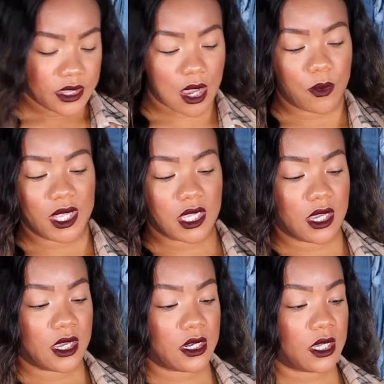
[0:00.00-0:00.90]
that we
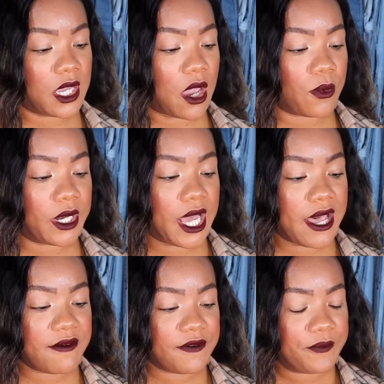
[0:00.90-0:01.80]
can get rid
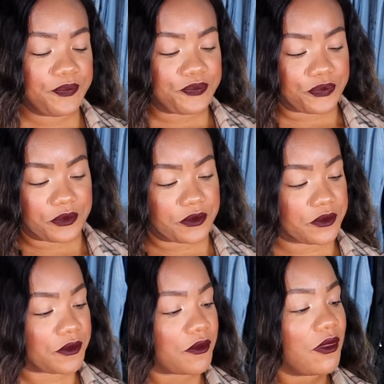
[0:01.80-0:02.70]
of
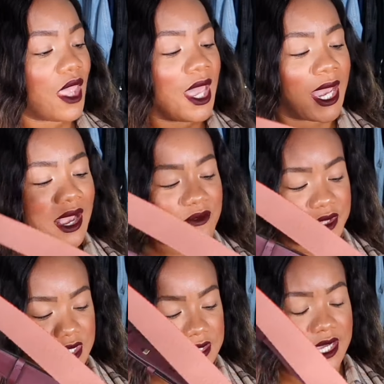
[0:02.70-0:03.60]
I
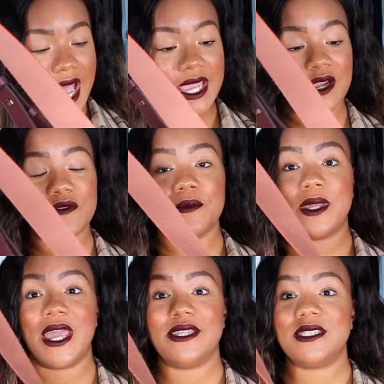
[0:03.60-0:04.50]
have this guy here from
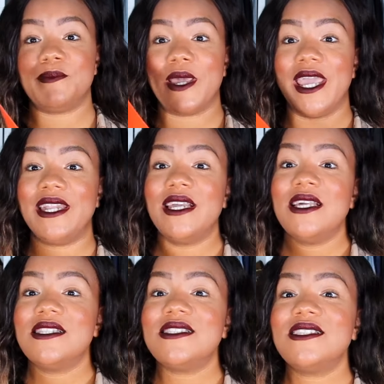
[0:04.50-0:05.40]
Kate Spade.
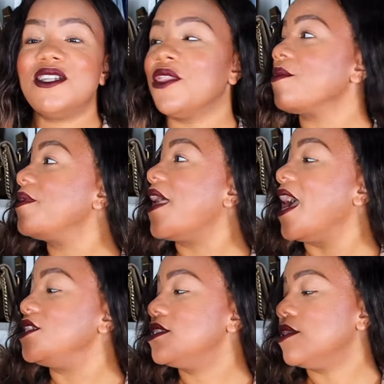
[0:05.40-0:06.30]
This is another one that
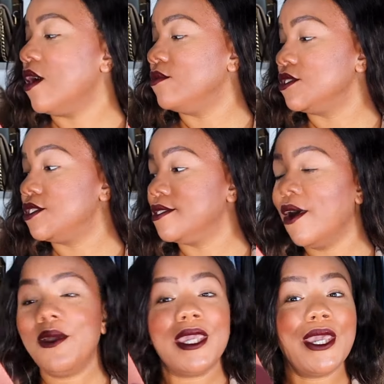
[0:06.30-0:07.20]
I just thought was
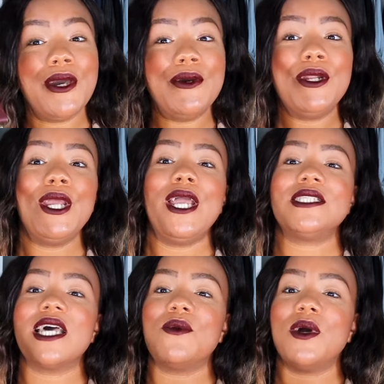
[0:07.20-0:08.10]
so cute.
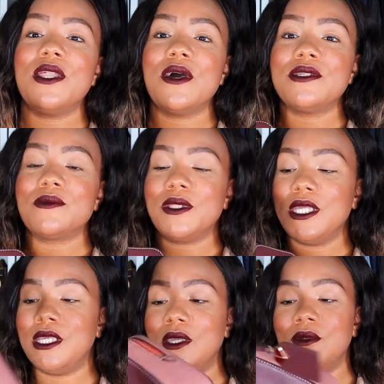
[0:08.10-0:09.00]
It's like one of those
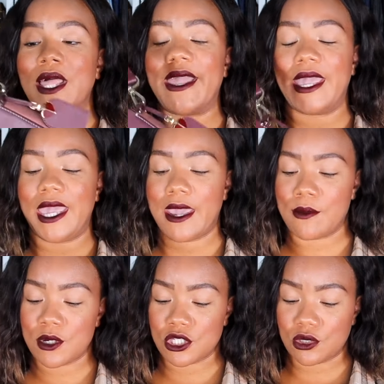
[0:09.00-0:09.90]
really cute like
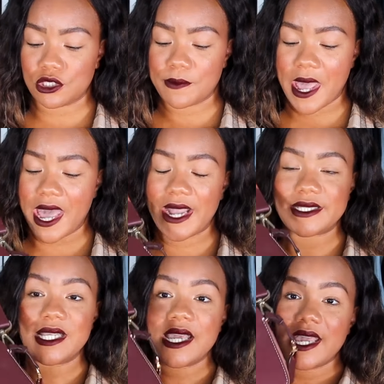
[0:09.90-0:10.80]
camera shoulder
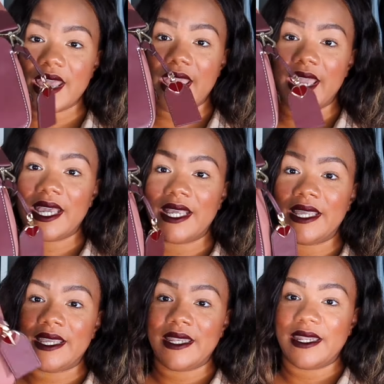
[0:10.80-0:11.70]
bags
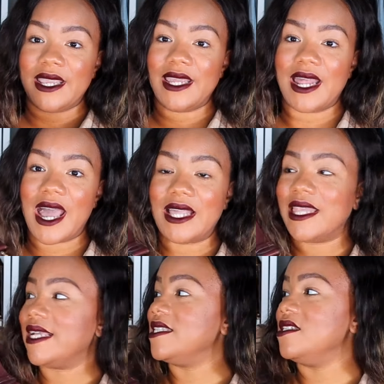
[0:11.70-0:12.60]
and it had
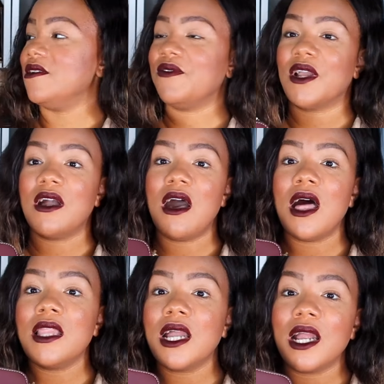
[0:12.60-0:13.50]
like the different
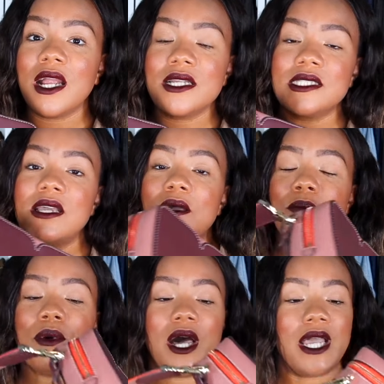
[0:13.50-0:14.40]
colors
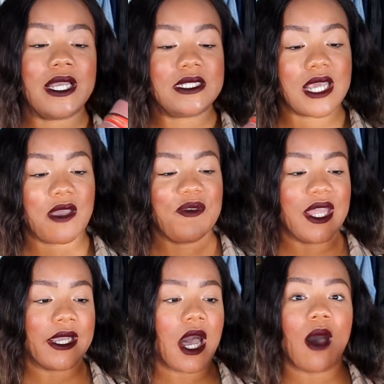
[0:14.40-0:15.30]
but i feel
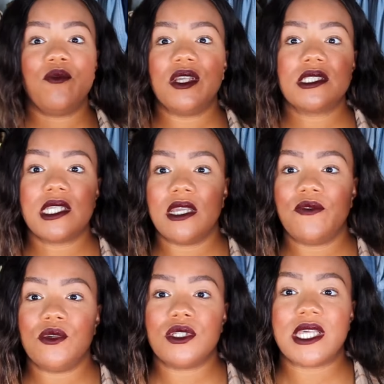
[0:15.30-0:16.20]
like obviously
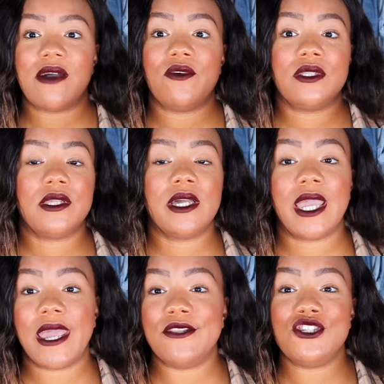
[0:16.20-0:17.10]
if you just have on
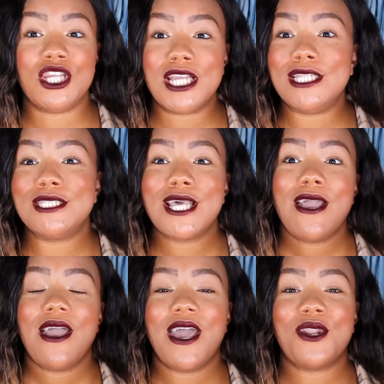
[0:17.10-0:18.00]
again jeans
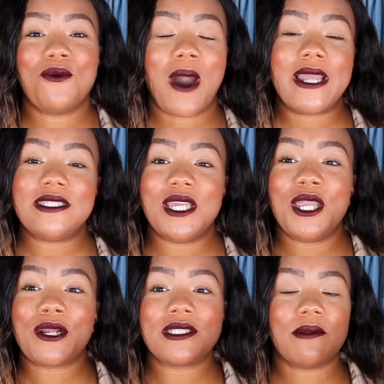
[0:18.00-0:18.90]
and a white
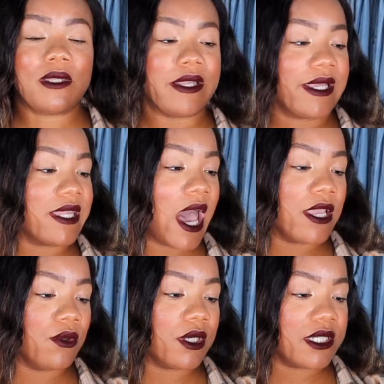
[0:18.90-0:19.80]
tee or something like
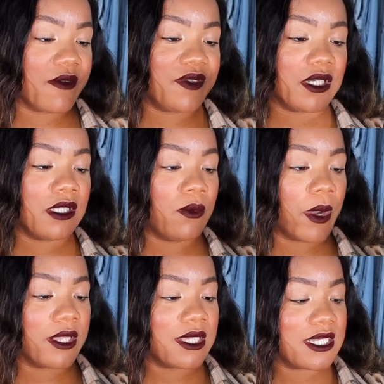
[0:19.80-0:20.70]
that you could definitely
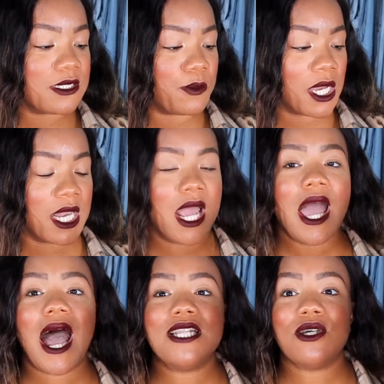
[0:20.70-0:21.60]
wear this but
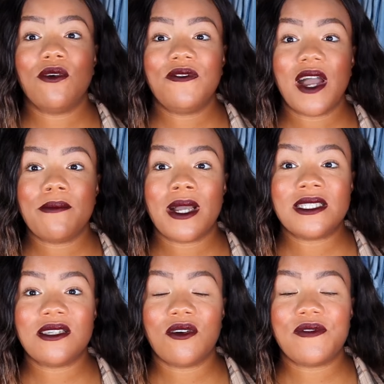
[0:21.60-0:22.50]
i don't find
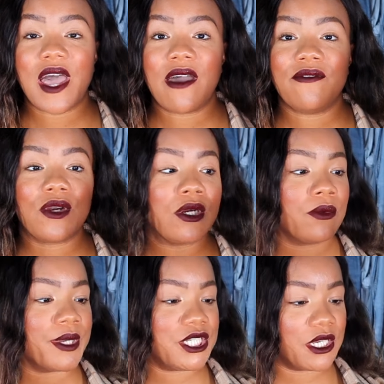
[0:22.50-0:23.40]
myself ever
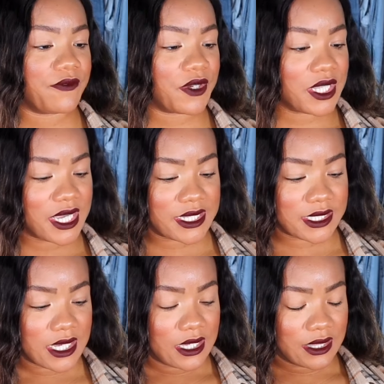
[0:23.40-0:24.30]
reaching for this
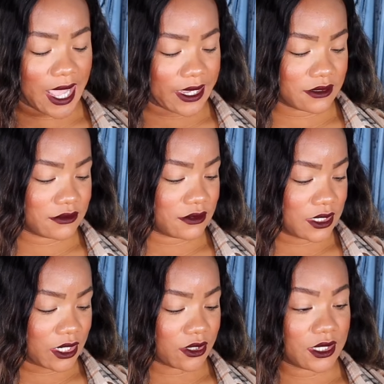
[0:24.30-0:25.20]
like
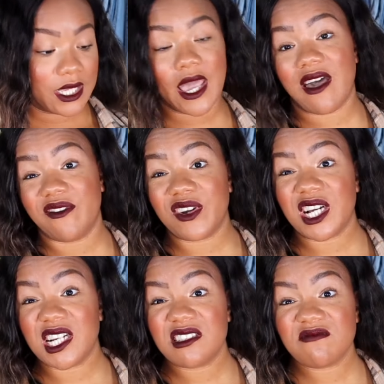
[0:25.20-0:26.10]
literally
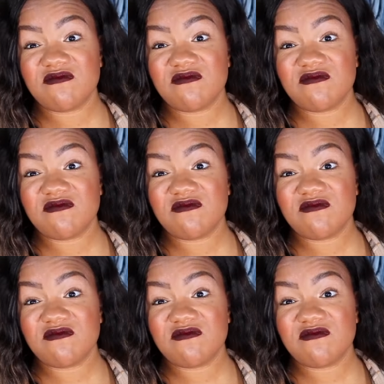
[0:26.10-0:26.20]
ever